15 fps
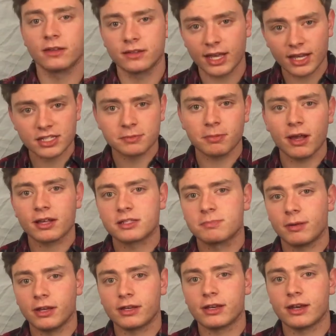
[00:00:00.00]
The Xbox
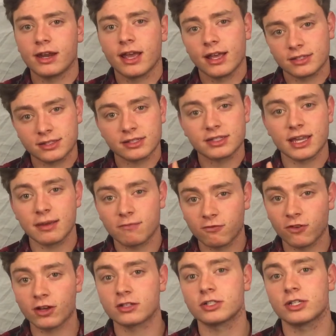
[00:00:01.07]
button has the same
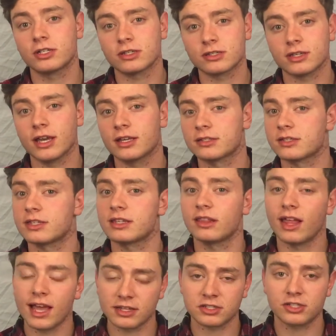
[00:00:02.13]
functions as the
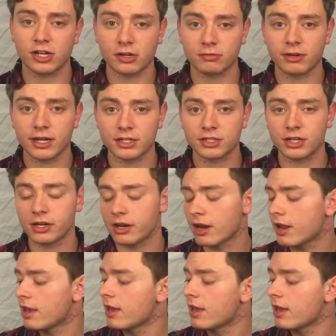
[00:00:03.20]
last generation.